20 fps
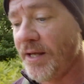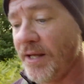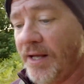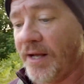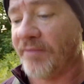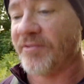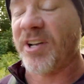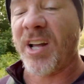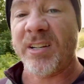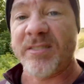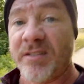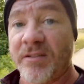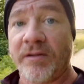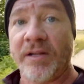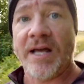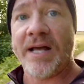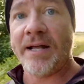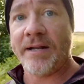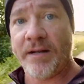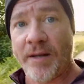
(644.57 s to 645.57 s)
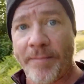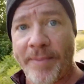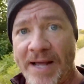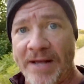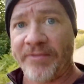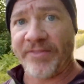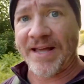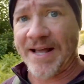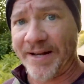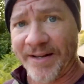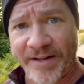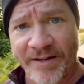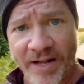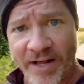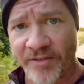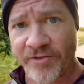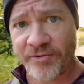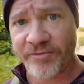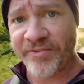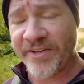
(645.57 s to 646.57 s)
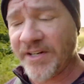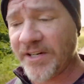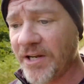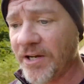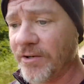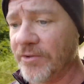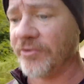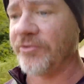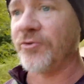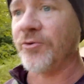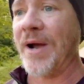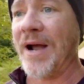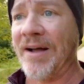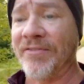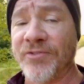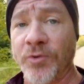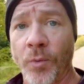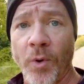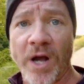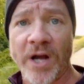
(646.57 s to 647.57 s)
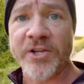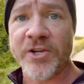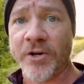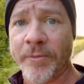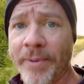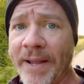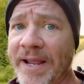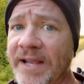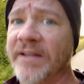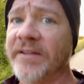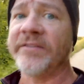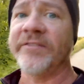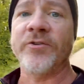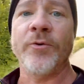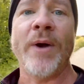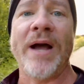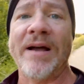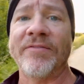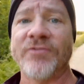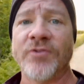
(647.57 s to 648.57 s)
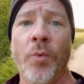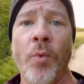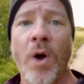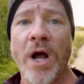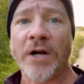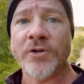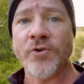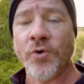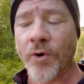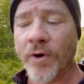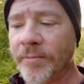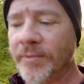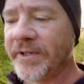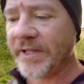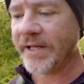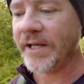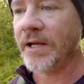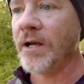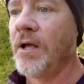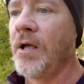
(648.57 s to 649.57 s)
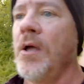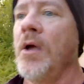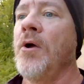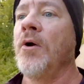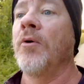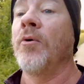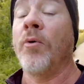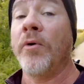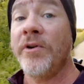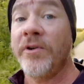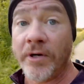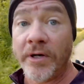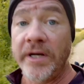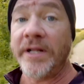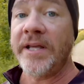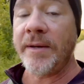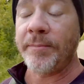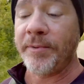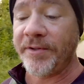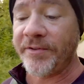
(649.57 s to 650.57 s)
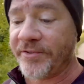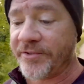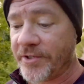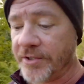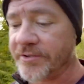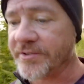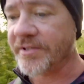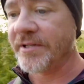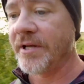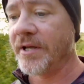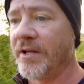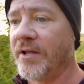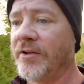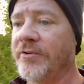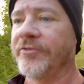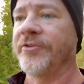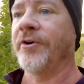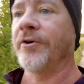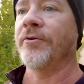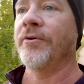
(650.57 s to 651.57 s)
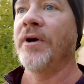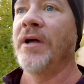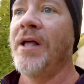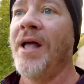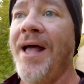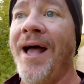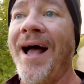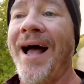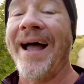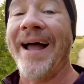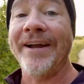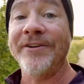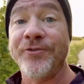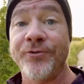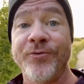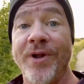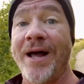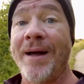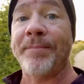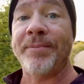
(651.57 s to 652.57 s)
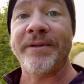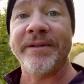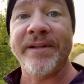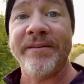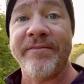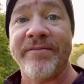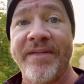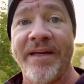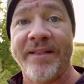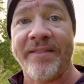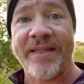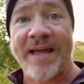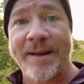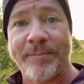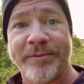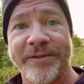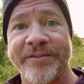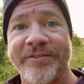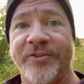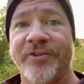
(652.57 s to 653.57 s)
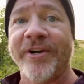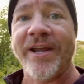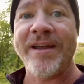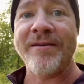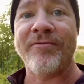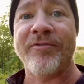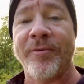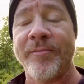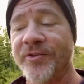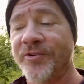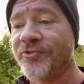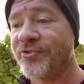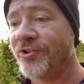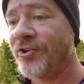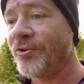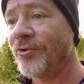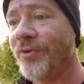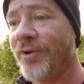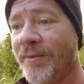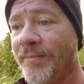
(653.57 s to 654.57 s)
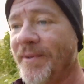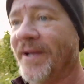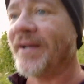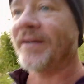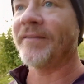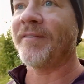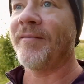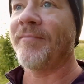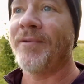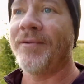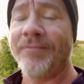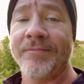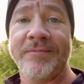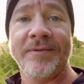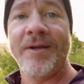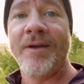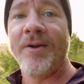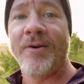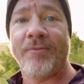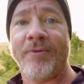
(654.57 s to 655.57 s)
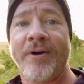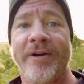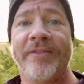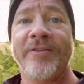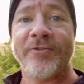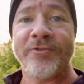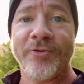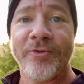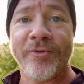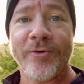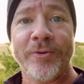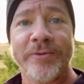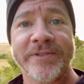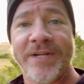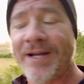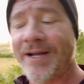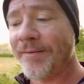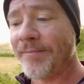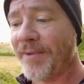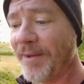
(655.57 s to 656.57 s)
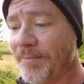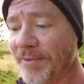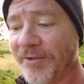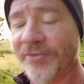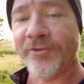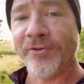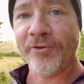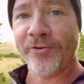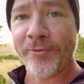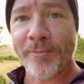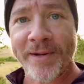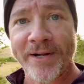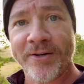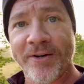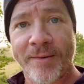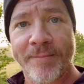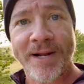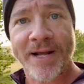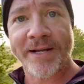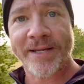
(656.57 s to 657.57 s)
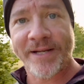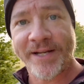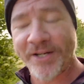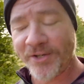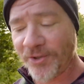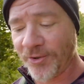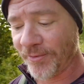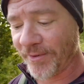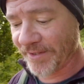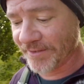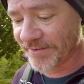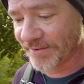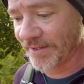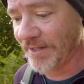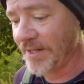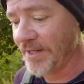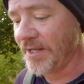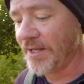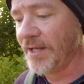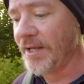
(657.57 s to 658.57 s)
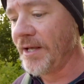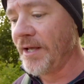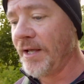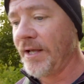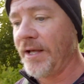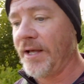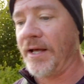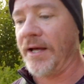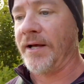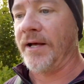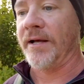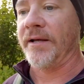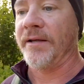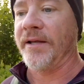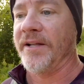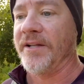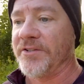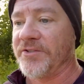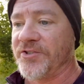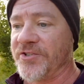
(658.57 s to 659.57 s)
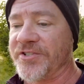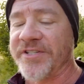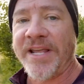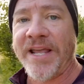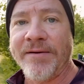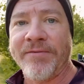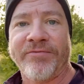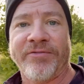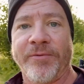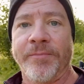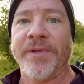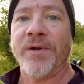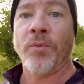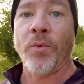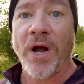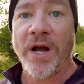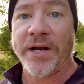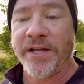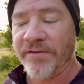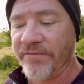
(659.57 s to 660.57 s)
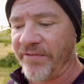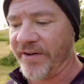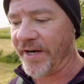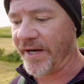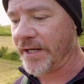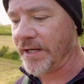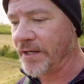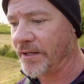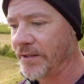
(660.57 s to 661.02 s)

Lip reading: I've talked a lot about that in other videos. You have to walk your pace, you have to walk normally, or you're going to get blisters. So I do not believe that that blister came from the shoe because I've been wearing the shoe the whole time. My blisters are better. I'm not getting new ones. It just came from me walking funny.